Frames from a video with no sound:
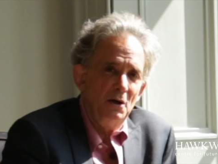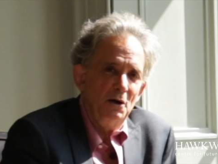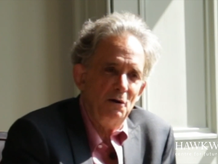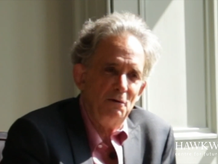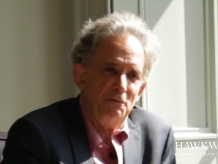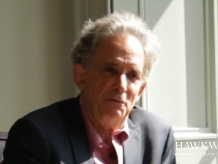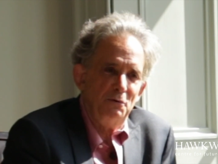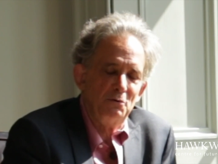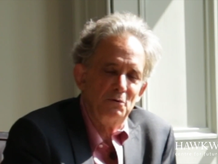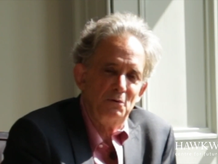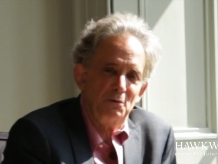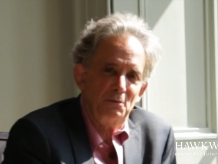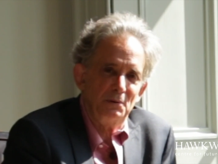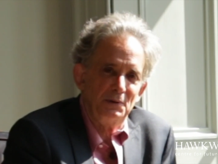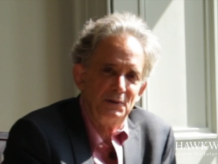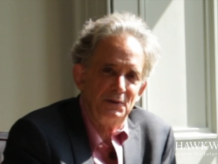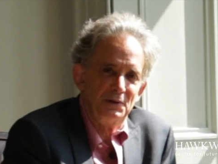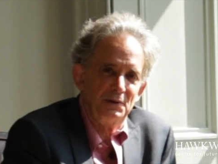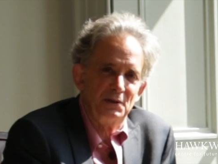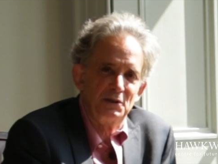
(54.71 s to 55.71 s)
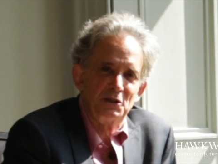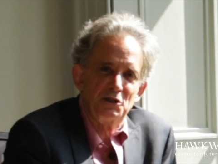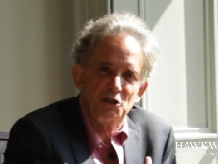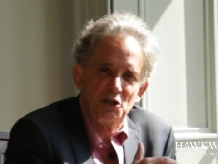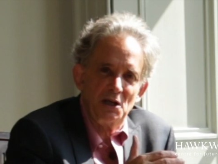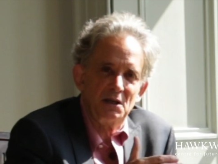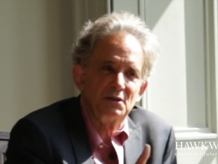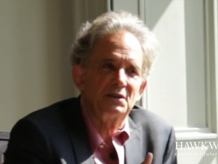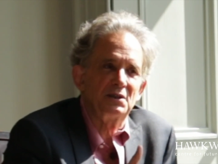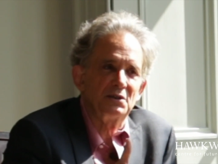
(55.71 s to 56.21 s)
of Hawkwood that has
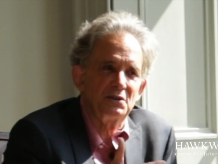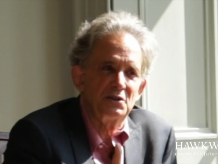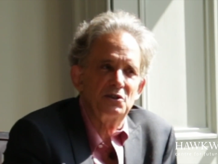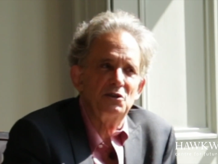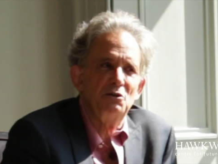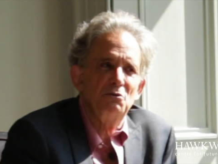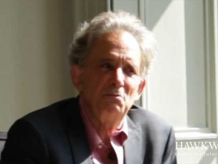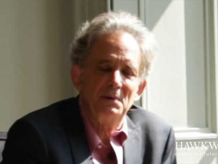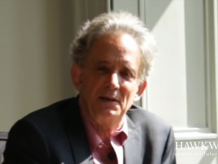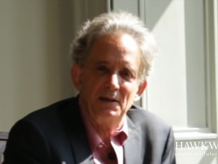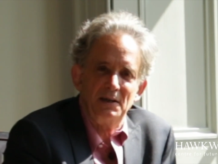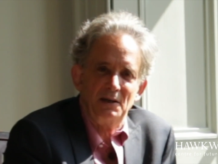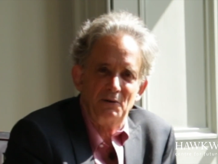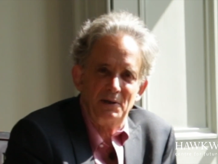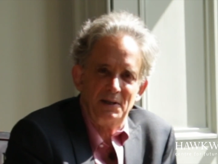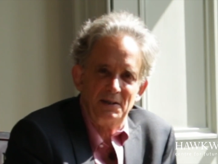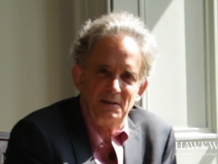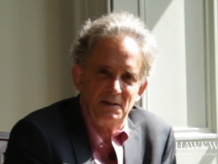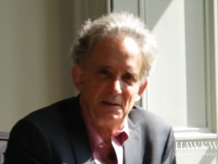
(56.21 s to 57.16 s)
sheltered so many great